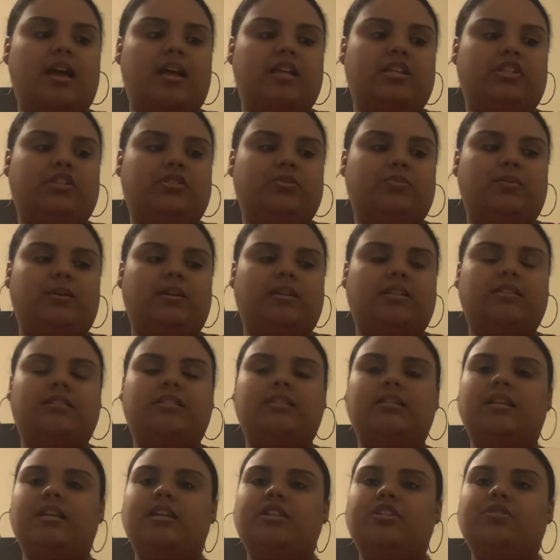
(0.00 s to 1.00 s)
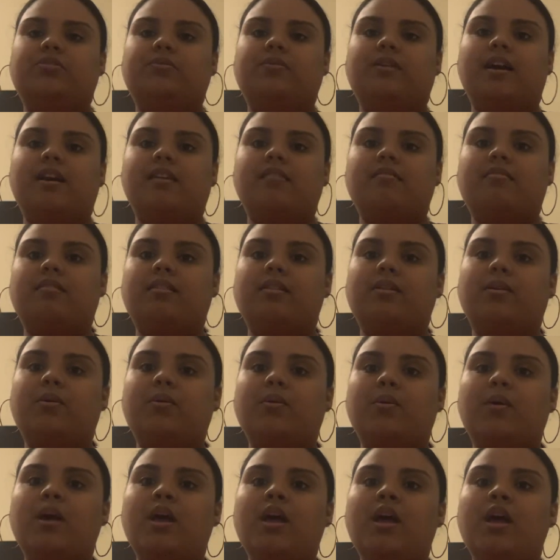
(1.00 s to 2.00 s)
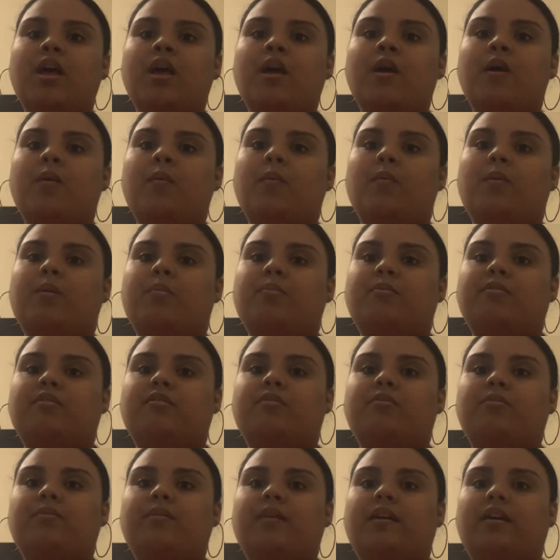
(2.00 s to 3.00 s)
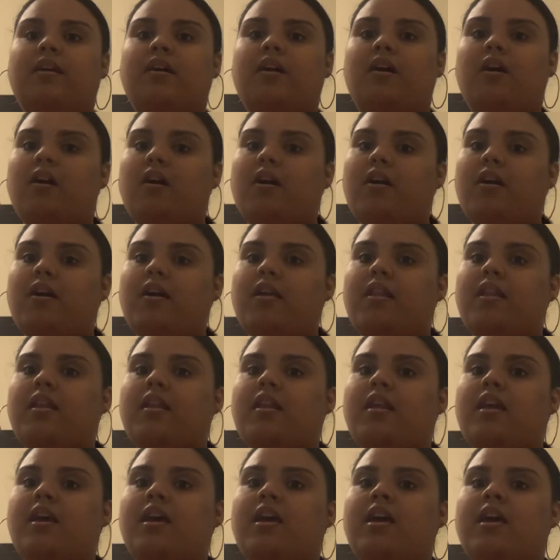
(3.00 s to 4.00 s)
I just wanted to let you guys know what was going on.